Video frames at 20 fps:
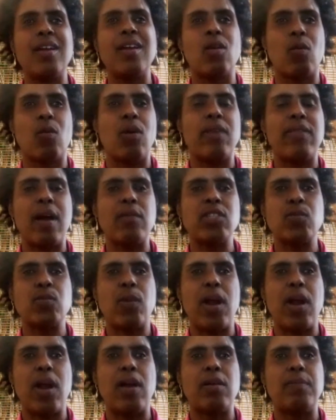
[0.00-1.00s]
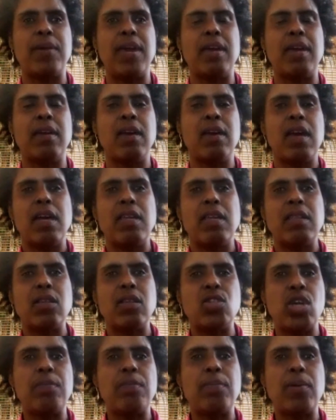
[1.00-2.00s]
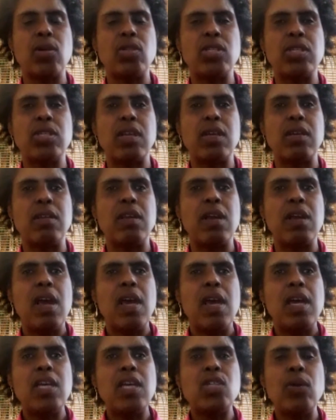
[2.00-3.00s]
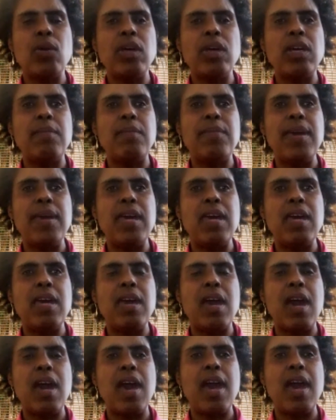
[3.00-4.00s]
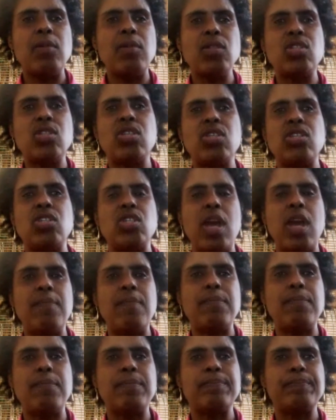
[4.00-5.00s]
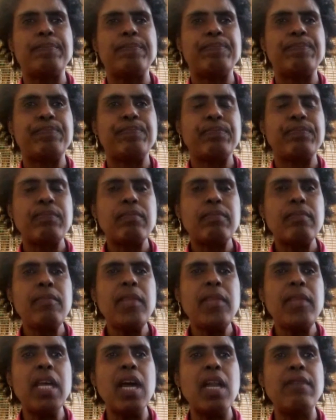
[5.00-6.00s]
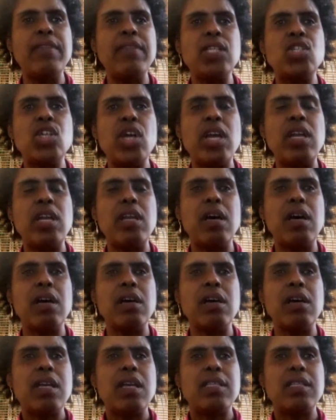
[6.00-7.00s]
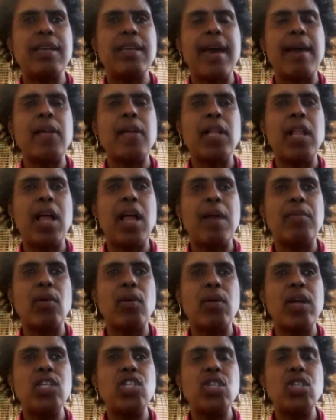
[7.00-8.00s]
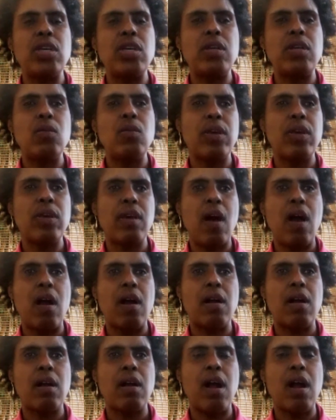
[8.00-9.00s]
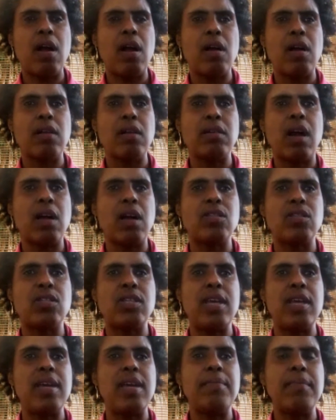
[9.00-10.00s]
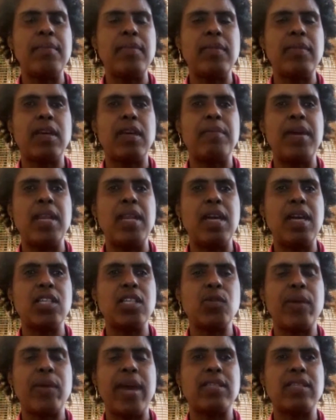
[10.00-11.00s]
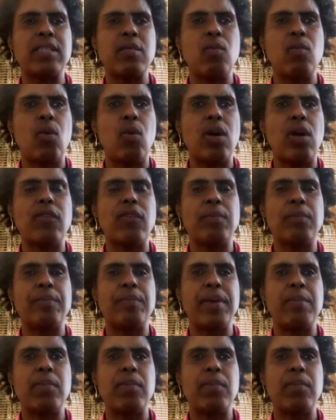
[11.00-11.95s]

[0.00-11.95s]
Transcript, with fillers: to being the chairperson, is really to be able to shape kind of the agenda, to have collaboration with our our, our team, the committee, because we had some wonderful people,